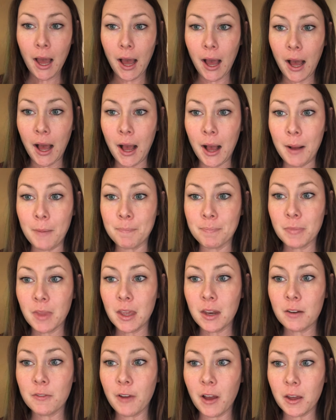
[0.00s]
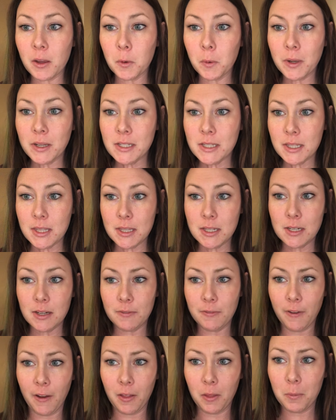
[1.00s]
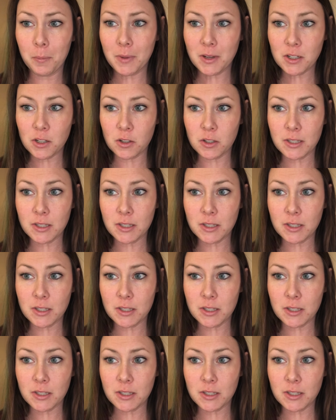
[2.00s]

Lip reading: It evaluates the developmental